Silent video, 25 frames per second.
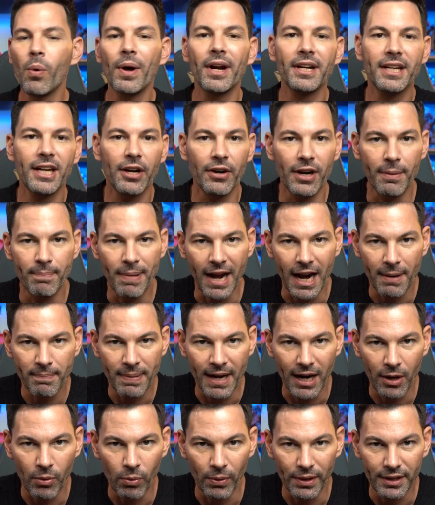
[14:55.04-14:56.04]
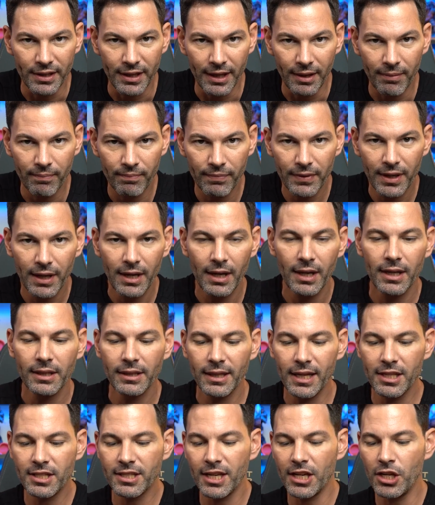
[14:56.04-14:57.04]
want to carry a backpack one day.
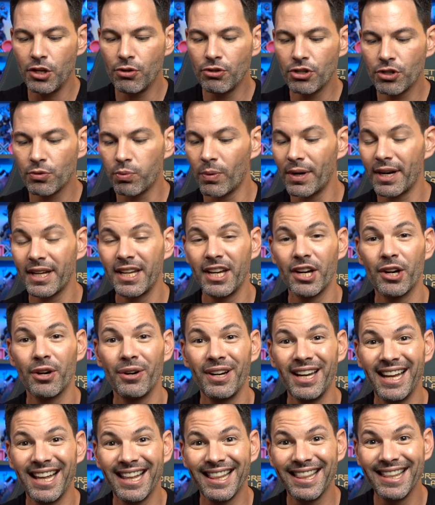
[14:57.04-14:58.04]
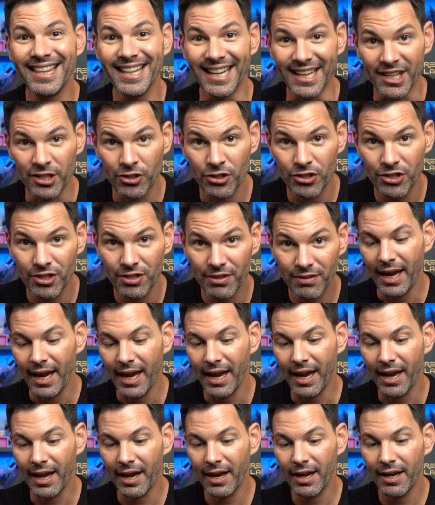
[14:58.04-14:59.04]
Let's say you just want to carry this
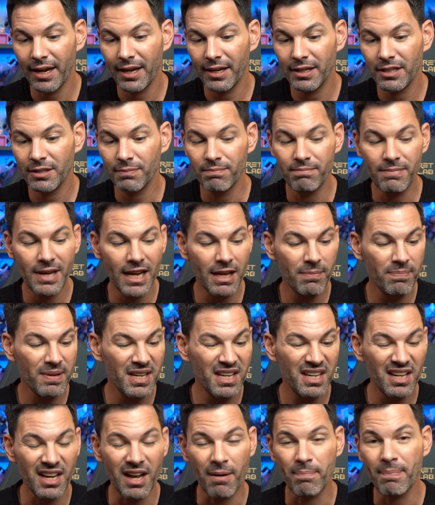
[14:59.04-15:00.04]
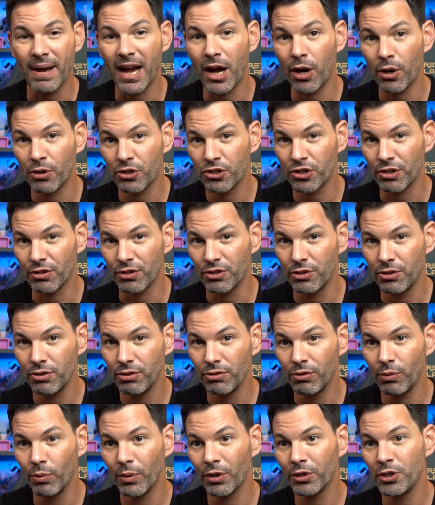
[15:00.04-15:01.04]
and maybe a pouch or
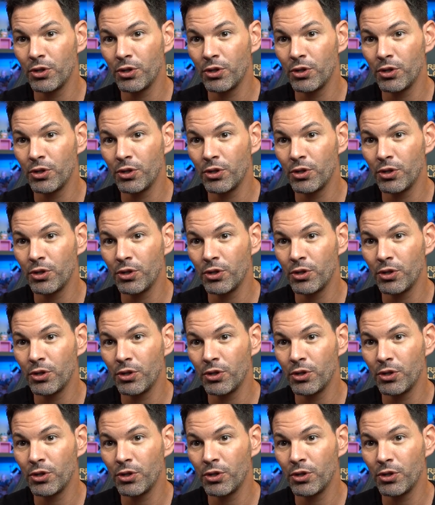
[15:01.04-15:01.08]
two. Well,